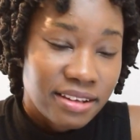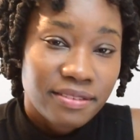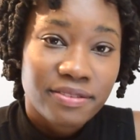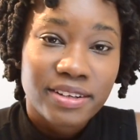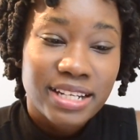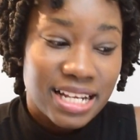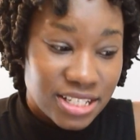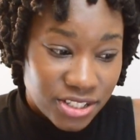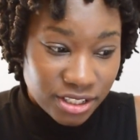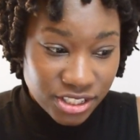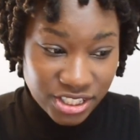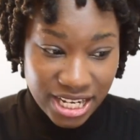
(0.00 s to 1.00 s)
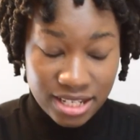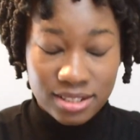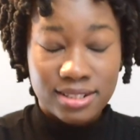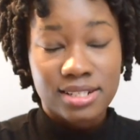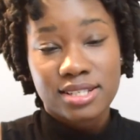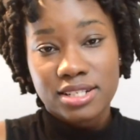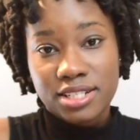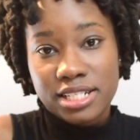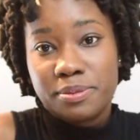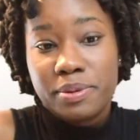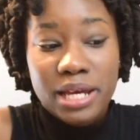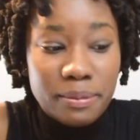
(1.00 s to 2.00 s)
Financial giants such
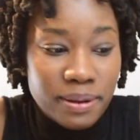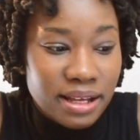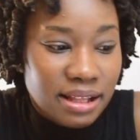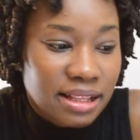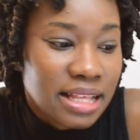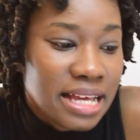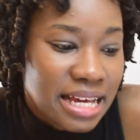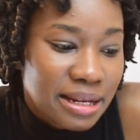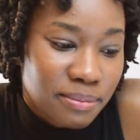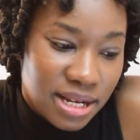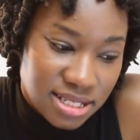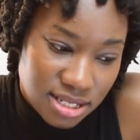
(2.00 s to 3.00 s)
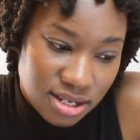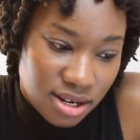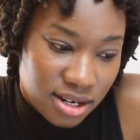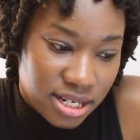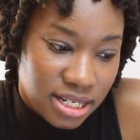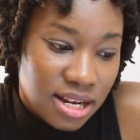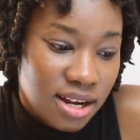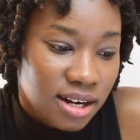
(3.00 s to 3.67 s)
as PayPal and MasterCard